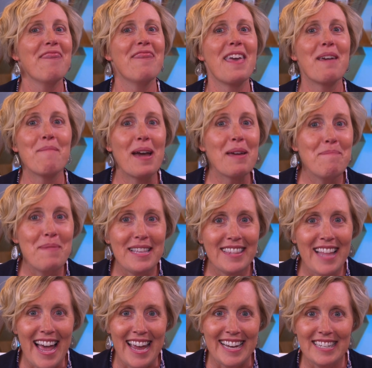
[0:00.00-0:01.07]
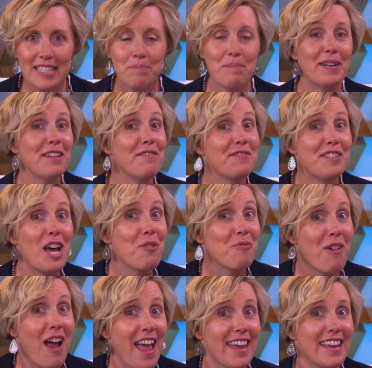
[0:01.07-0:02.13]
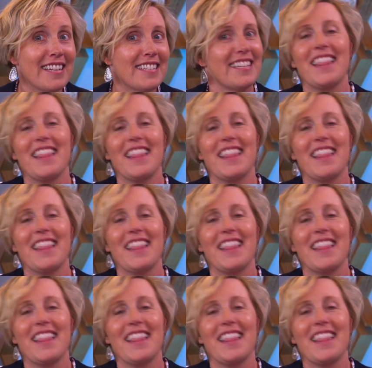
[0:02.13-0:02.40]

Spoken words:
They might be light, but if done right,